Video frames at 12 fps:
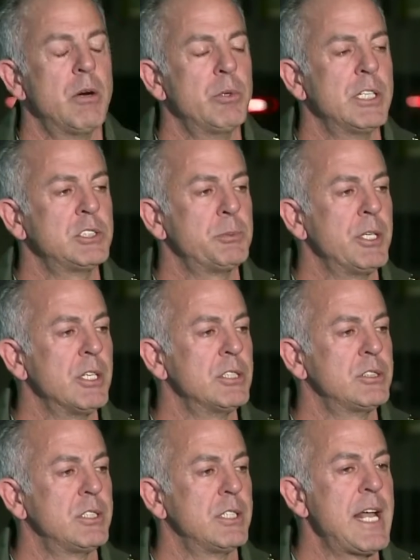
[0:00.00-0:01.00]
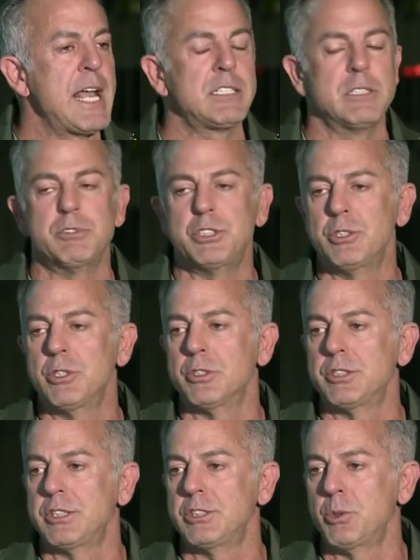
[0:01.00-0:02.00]
We experienced an active shooter
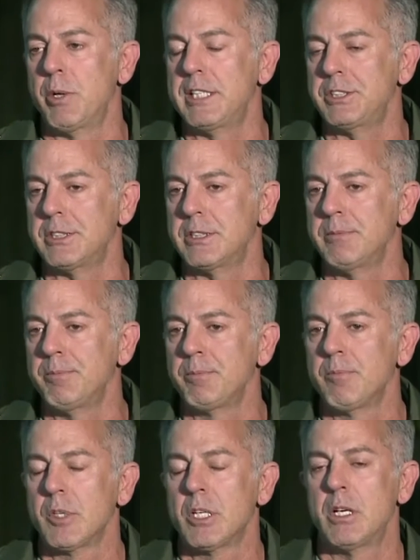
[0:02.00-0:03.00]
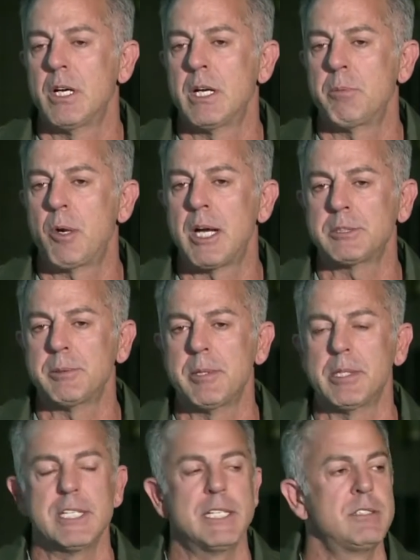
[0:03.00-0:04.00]
situation uh,
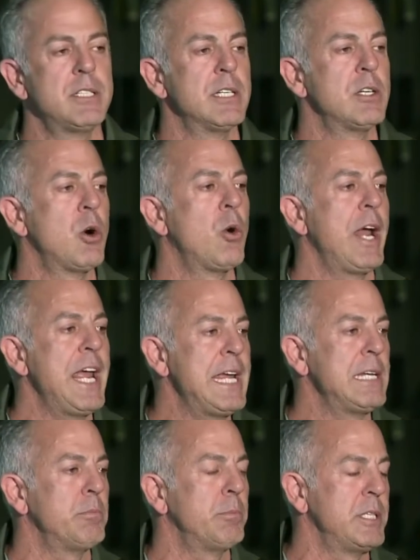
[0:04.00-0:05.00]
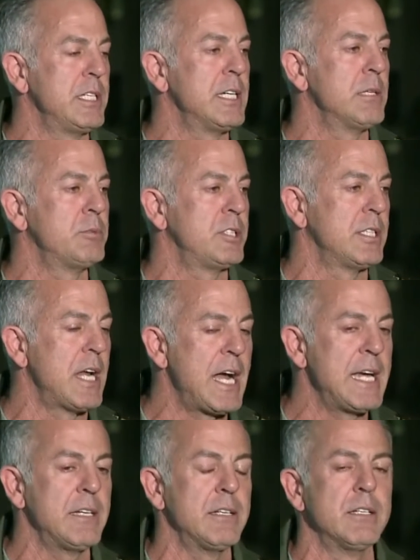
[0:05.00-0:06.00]
approximately 10:08 p.m.
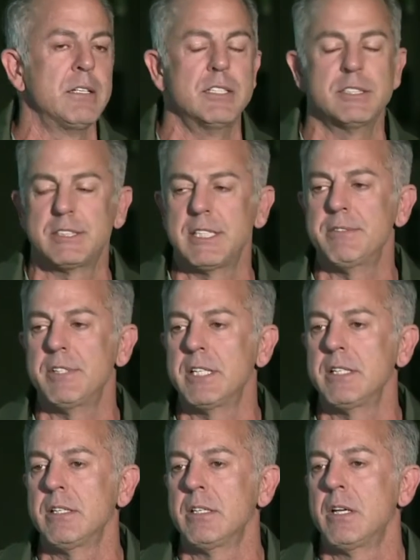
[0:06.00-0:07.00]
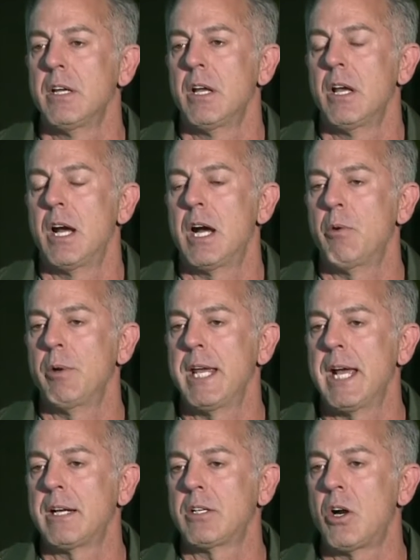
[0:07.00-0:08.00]
tonight. This evening, uh, we
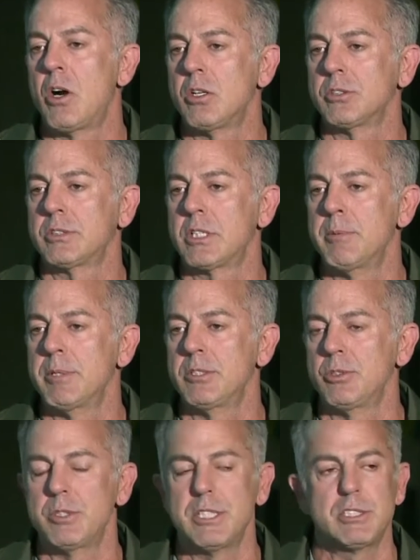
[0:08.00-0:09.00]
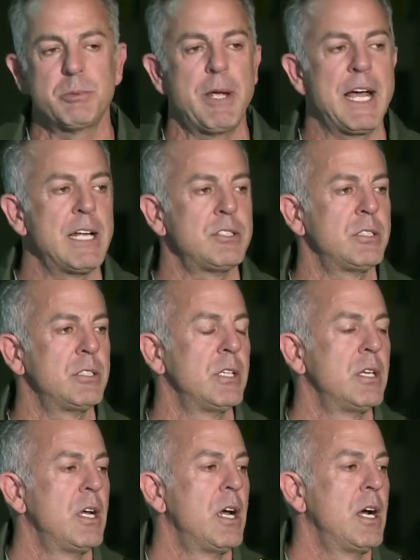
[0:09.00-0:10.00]
had calls come into dispatch
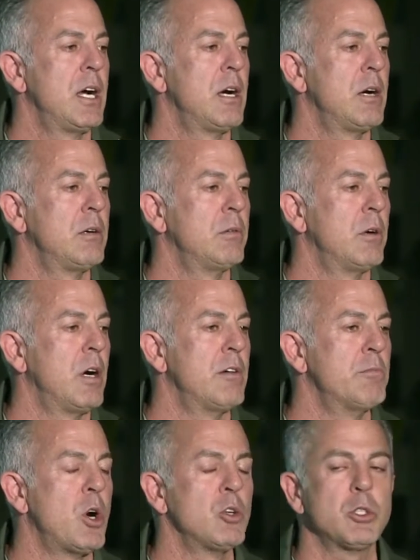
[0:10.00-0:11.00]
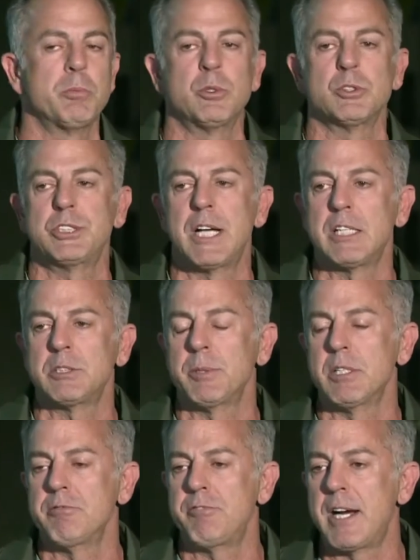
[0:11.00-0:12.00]
uh, of multiple shots
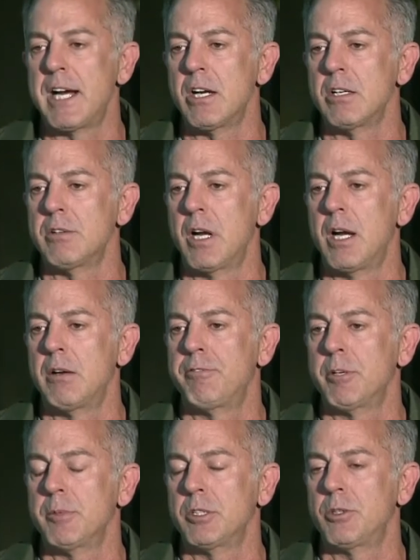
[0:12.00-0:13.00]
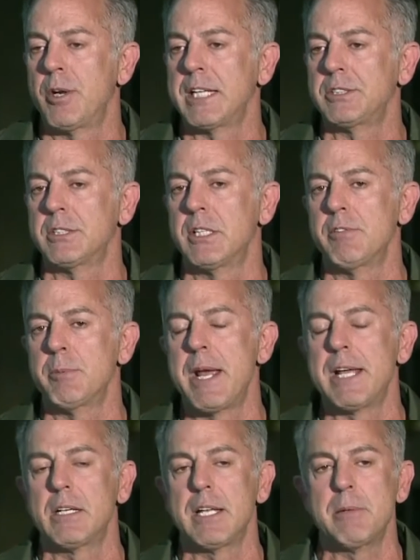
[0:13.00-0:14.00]
being fired uh, from the direction of the
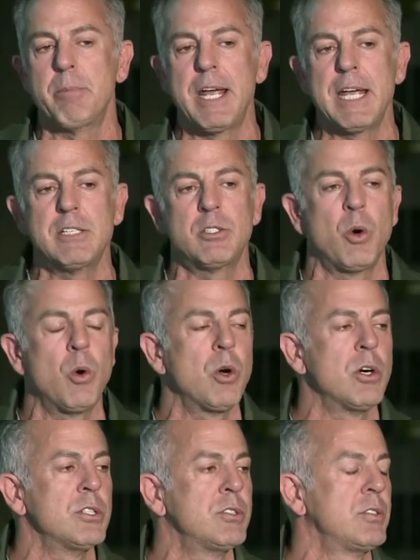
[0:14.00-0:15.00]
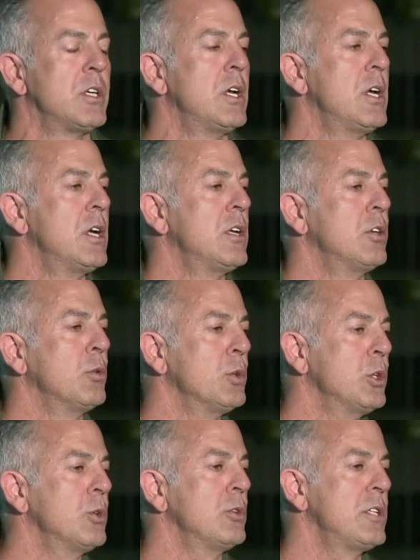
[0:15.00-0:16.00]
Mandalay Bay towards the
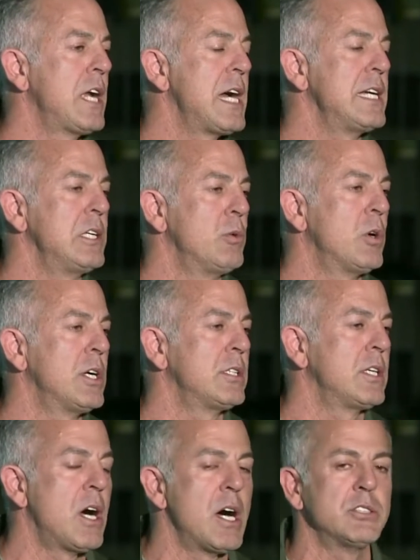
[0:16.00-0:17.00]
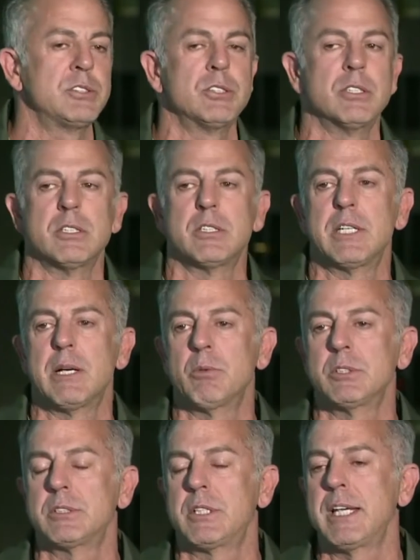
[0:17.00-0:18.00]
Route 91 concert that
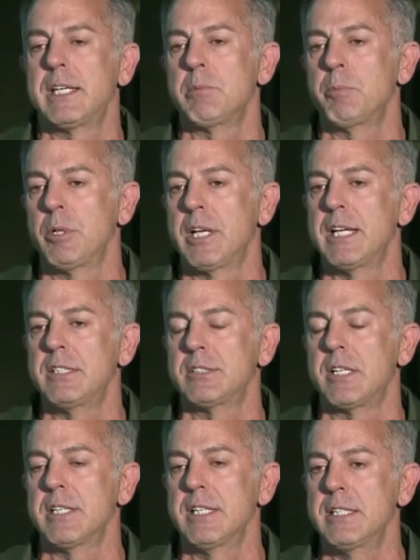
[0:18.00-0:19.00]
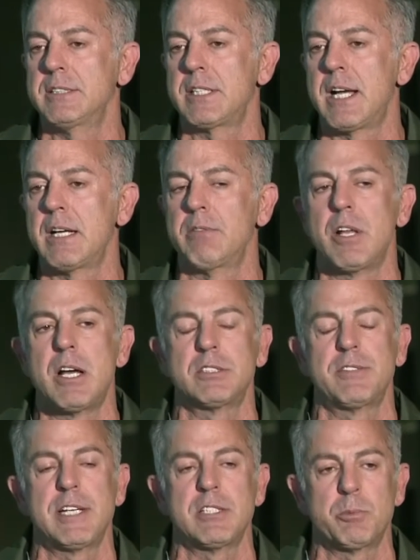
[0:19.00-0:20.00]
was taking place on the east side of
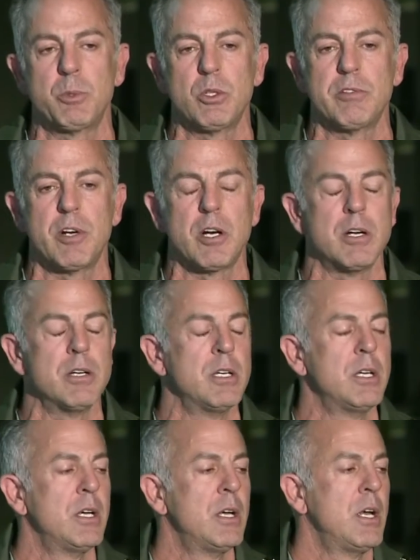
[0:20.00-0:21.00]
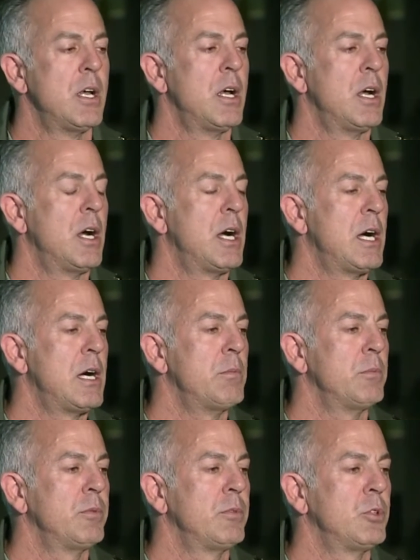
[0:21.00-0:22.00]
Las Vegas Boulevard.
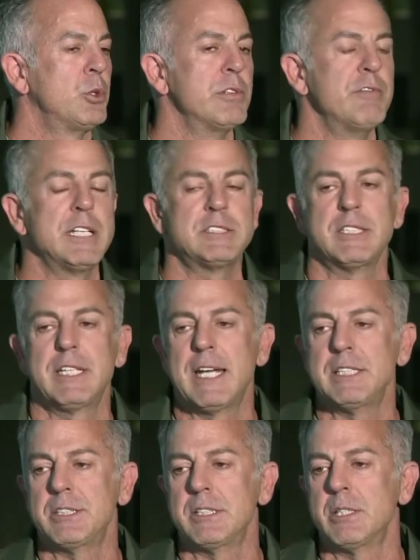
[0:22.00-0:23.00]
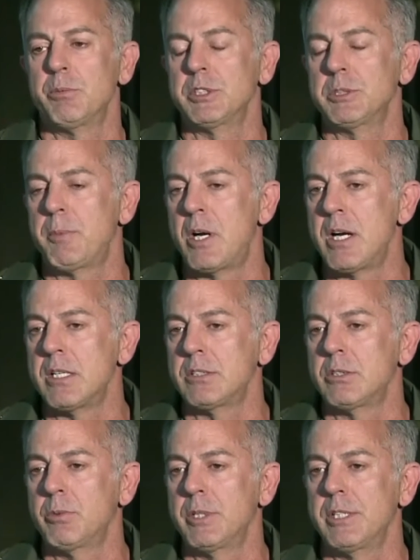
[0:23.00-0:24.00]
Um, through investigation and
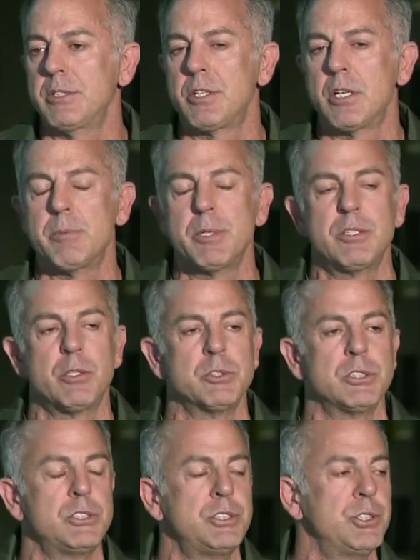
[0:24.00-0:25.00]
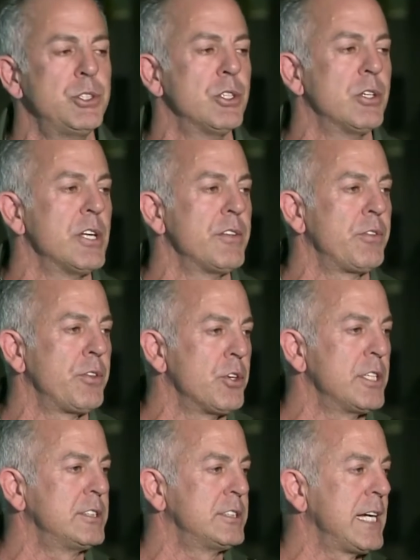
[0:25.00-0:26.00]
response, we determined there was a shooter on the
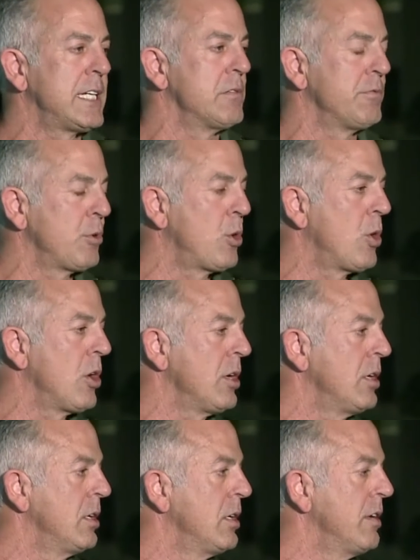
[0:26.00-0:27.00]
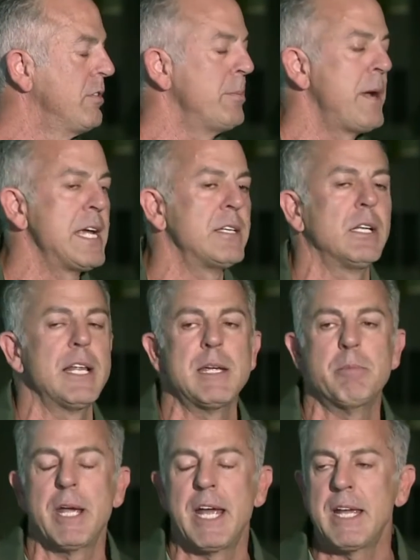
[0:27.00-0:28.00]
32nd floor of the
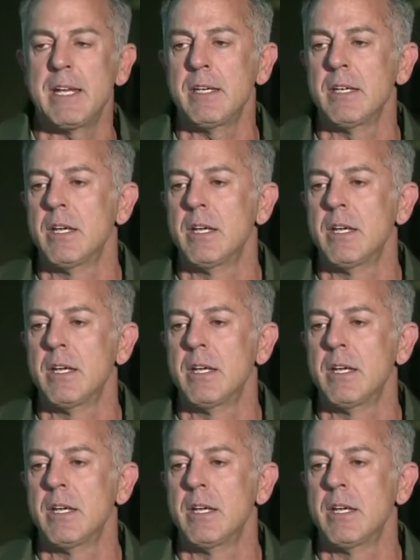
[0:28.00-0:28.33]
Mandalay Bay